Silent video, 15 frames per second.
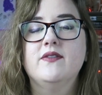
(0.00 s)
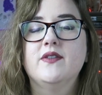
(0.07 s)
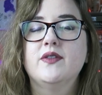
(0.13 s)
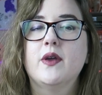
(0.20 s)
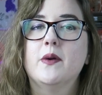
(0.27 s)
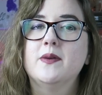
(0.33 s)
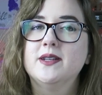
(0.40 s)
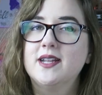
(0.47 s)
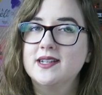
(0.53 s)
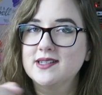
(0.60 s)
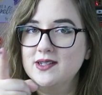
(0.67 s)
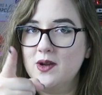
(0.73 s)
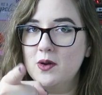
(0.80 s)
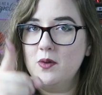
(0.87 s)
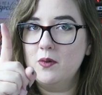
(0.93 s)
even though it
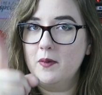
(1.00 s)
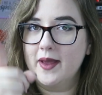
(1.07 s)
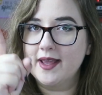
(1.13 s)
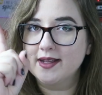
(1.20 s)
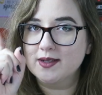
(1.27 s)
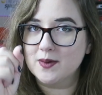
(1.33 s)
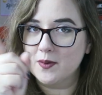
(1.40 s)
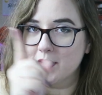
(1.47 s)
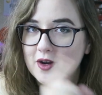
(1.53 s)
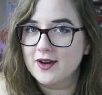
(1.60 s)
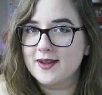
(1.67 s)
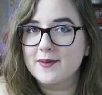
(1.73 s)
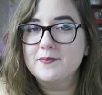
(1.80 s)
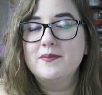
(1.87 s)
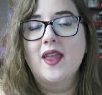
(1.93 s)
doesn't always
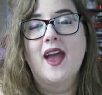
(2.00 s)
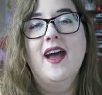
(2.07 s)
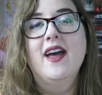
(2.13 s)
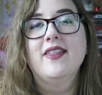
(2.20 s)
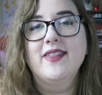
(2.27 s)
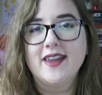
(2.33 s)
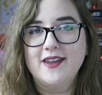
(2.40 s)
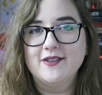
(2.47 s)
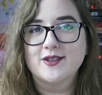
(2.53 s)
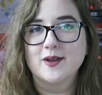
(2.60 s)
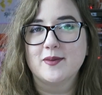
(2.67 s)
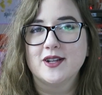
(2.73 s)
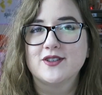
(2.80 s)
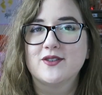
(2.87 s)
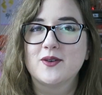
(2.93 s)
work. Thank you
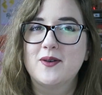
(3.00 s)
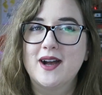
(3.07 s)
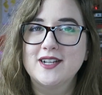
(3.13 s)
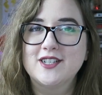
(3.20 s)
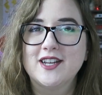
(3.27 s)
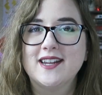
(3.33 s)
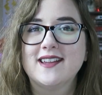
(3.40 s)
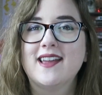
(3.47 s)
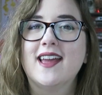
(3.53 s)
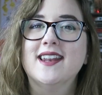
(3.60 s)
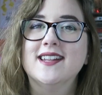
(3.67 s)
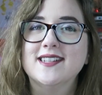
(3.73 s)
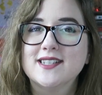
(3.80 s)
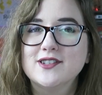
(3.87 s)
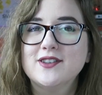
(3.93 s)
so much for watching,
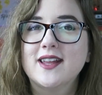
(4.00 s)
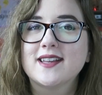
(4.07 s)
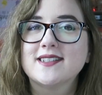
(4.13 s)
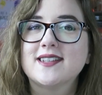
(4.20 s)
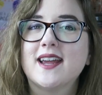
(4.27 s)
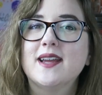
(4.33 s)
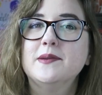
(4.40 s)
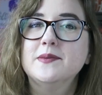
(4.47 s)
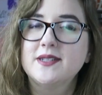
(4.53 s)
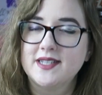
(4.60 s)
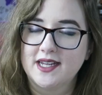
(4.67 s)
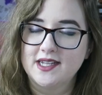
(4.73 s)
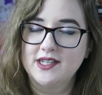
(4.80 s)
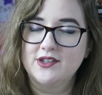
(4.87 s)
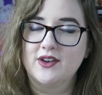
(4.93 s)
and until next time,
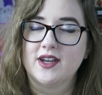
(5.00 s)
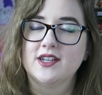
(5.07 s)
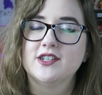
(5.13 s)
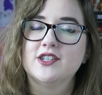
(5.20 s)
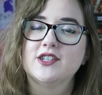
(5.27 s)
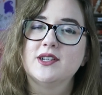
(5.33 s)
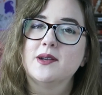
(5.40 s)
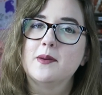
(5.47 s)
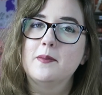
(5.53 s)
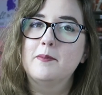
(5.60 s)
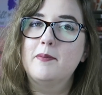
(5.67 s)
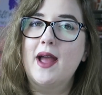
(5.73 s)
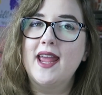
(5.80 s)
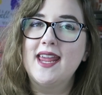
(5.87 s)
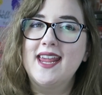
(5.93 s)
stay strange.
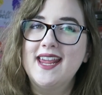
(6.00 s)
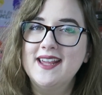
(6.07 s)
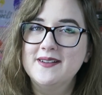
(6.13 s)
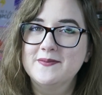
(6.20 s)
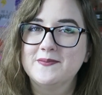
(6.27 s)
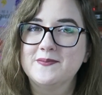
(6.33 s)
Bye!